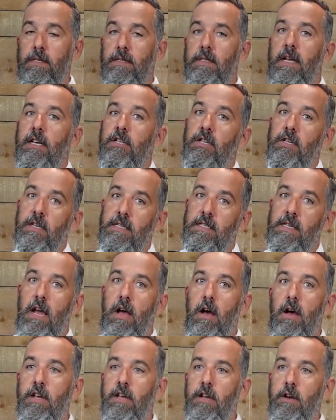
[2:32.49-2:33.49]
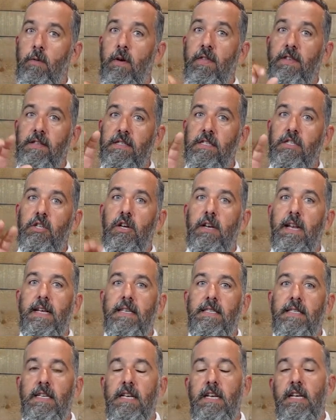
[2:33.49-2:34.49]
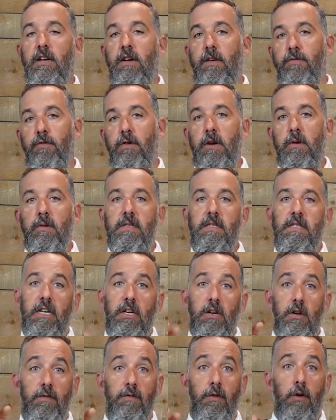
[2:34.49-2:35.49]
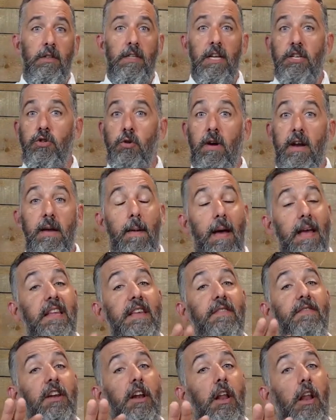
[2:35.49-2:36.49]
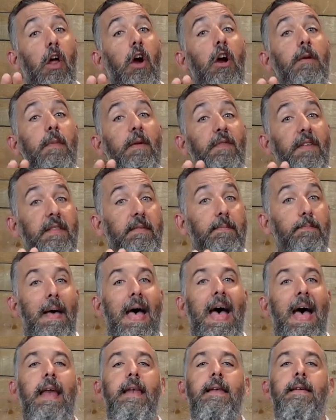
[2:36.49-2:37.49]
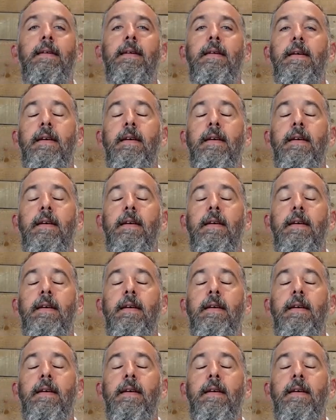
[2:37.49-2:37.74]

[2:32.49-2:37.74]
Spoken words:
It's actually going to say, oh, you know what? This is good AC, good frequency, good voltage, or it might even alarm if it's bad.